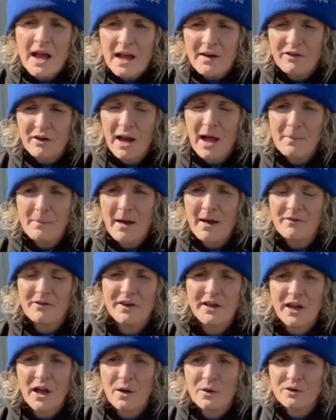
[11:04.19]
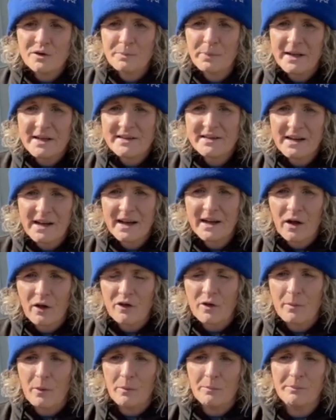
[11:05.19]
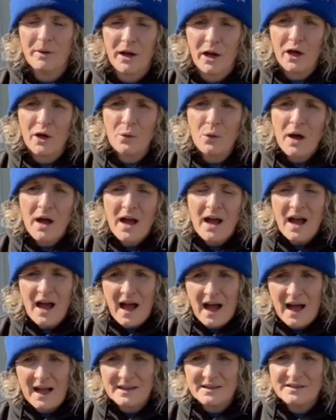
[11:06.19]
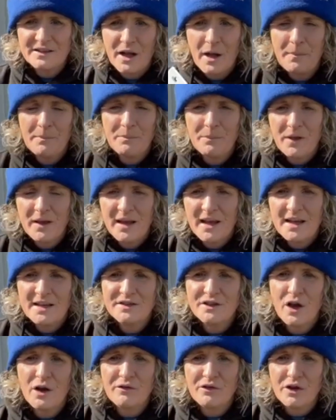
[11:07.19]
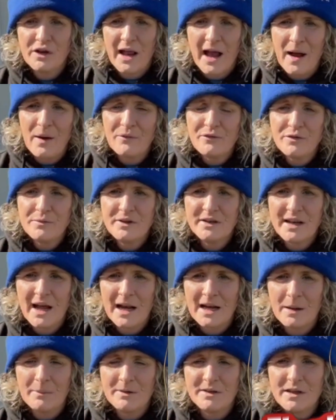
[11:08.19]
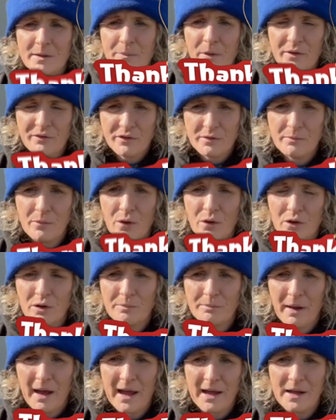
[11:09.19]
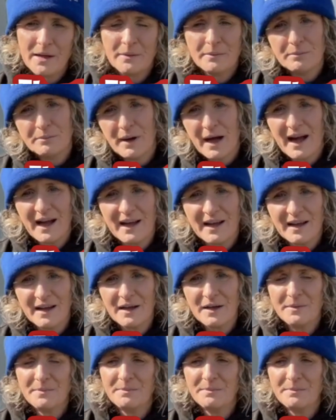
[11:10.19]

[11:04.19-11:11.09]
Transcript: If you like my videos, please click on the button below, and it's over and out from the Dynamic Dipper from Morecambe Bay. Bye.